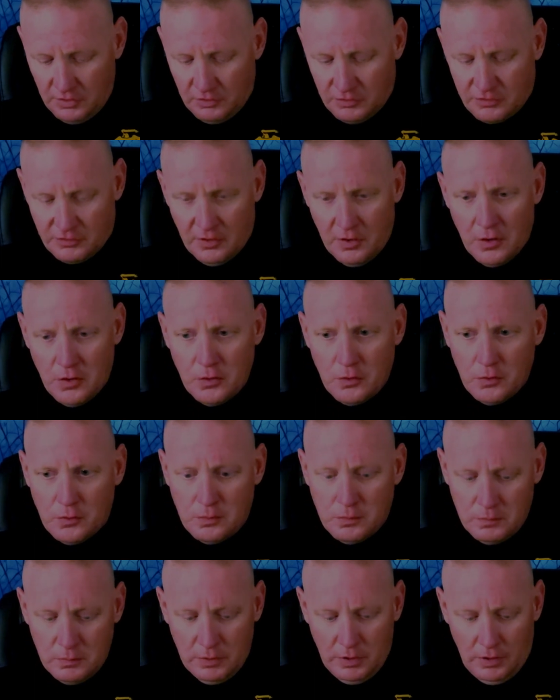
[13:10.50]

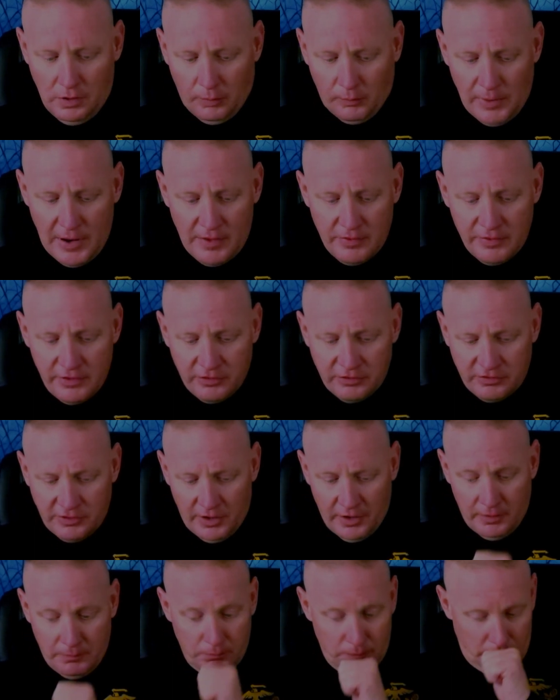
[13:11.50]
So around this
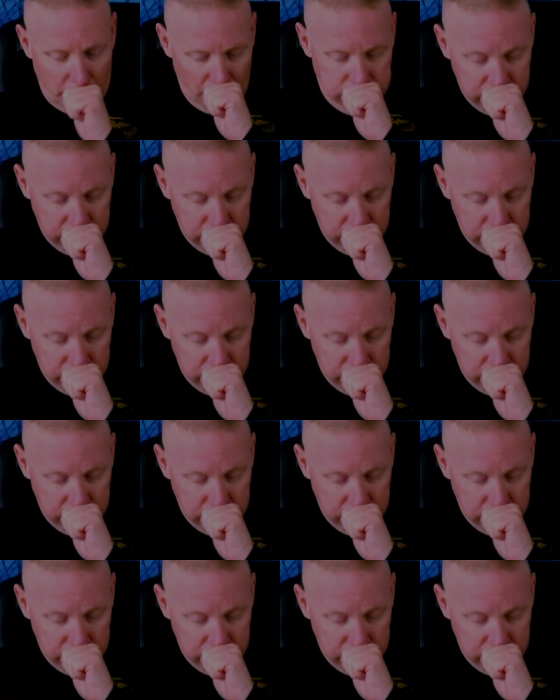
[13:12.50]
time,